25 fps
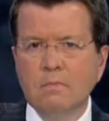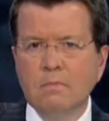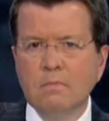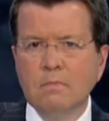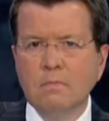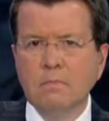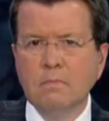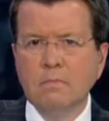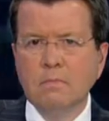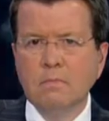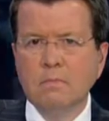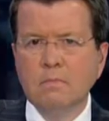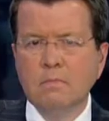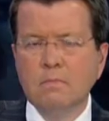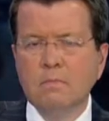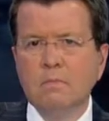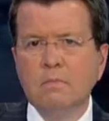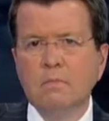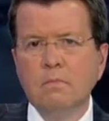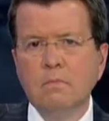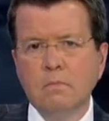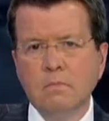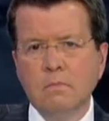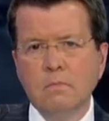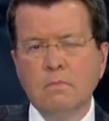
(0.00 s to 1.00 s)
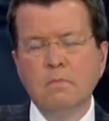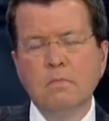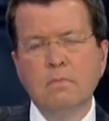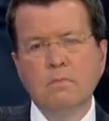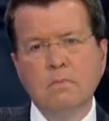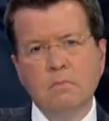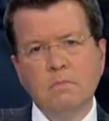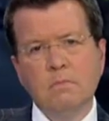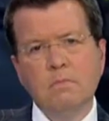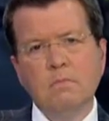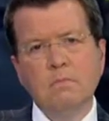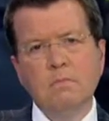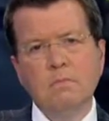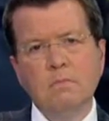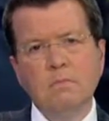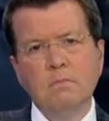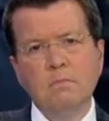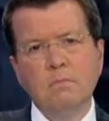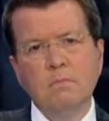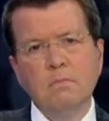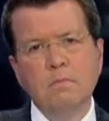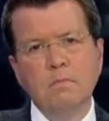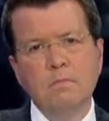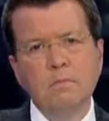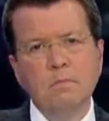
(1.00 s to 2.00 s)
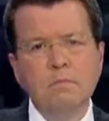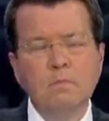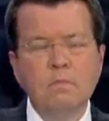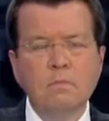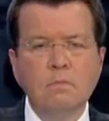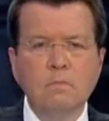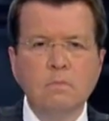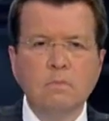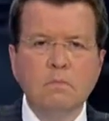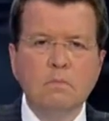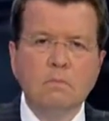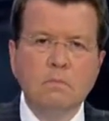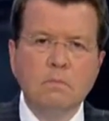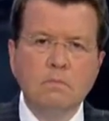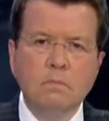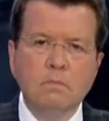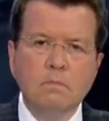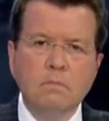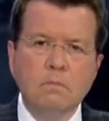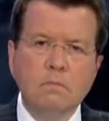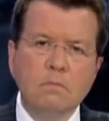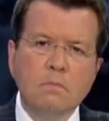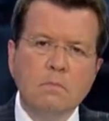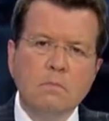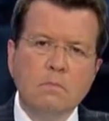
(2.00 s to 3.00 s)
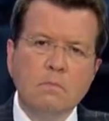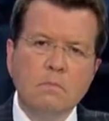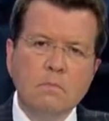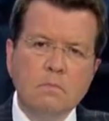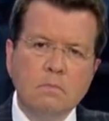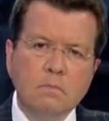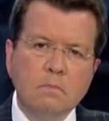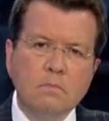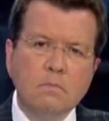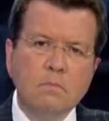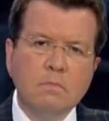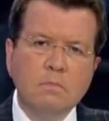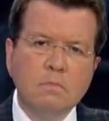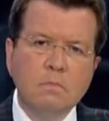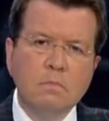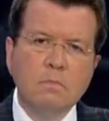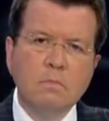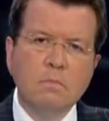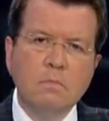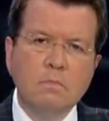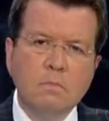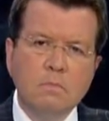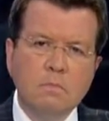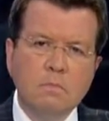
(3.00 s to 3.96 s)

The person shown says nothing.